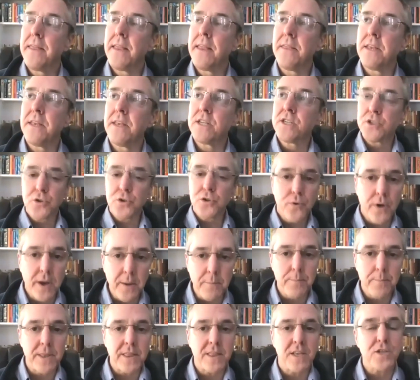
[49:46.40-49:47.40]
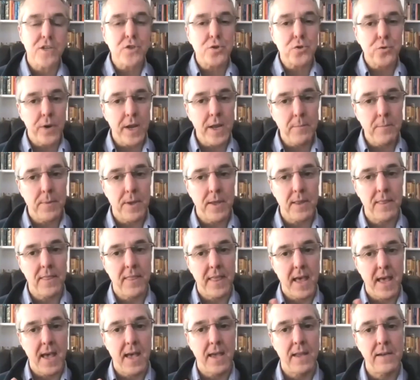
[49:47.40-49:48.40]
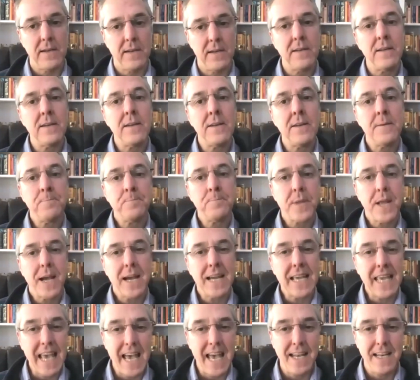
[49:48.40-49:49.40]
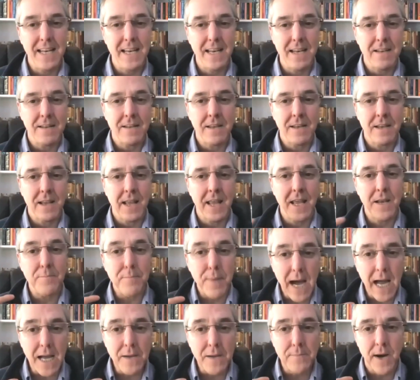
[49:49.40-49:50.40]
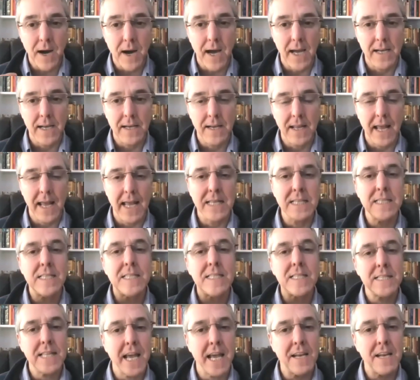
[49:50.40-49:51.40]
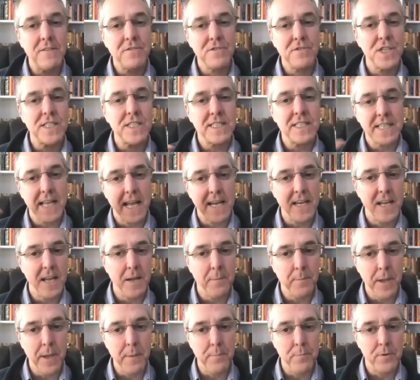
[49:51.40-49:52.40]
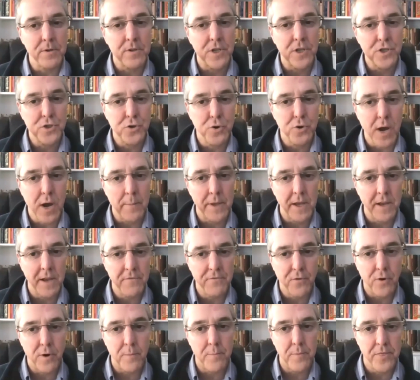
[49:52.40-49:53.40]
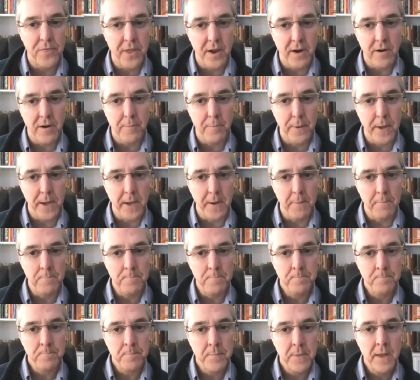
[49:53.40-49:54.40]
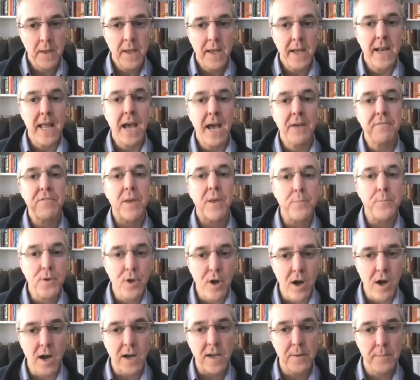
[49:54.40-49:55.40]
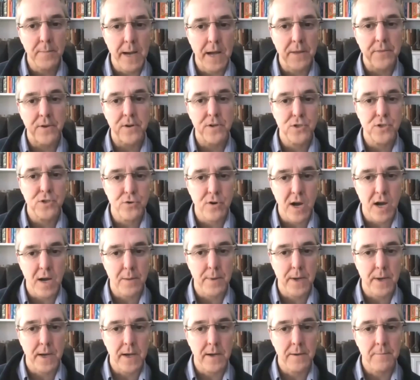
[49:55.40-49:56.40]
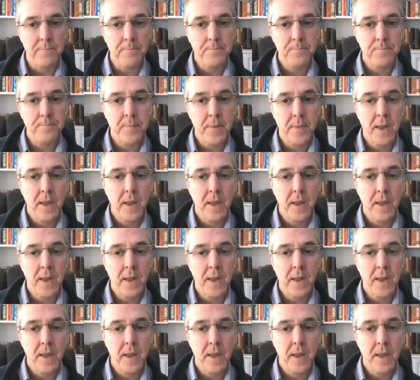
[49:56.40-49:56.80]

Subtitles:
And then the treatment then, again, in my mind, instead of just sending people to trauma-informed therapy and have them talk about their trauma,